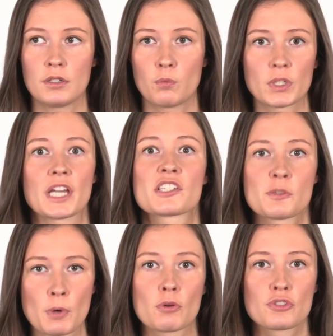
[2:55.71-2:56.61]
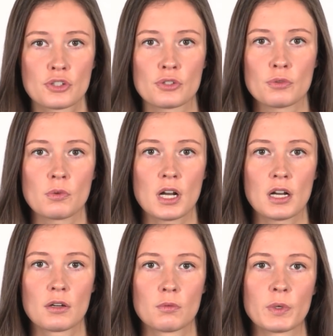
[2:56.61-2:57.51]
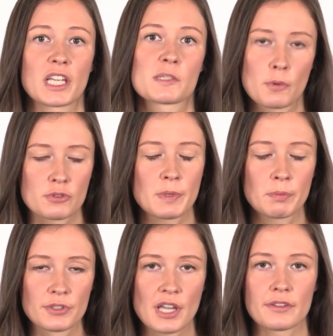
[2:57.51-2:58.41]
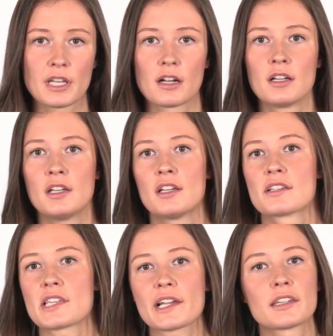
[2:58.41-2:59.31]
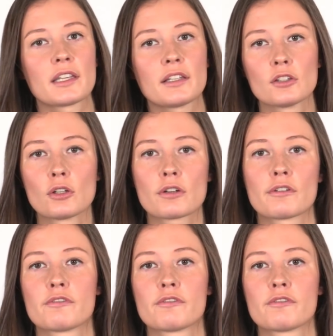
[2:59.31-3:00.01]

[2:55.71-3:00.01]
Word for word: what I spoke to uh, when I spoke to people down there. Secondly, look,